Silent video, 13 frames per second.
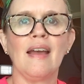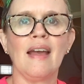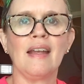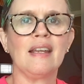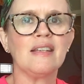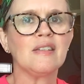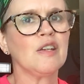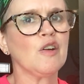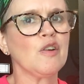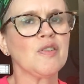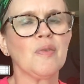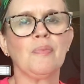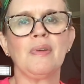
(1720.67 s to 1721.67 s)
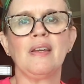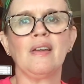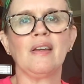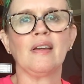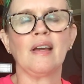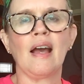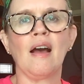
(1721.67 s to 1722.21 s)
And his years of
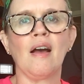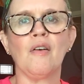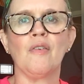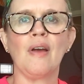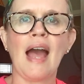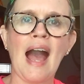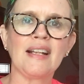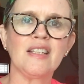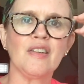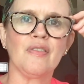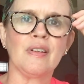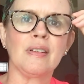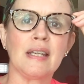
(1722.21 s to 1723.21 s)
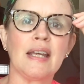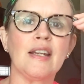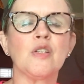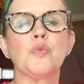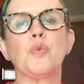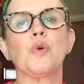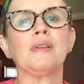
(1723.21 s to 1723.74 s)
being uh, active in
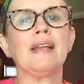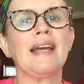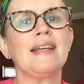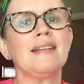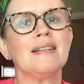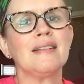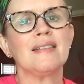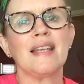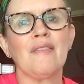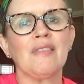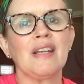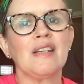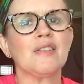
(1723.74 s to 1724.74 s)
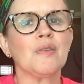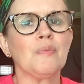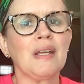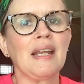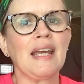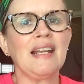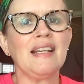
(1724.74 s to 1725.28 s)
tennis were late 70s to
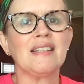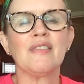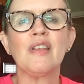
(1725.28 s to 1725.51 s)
mid 80s.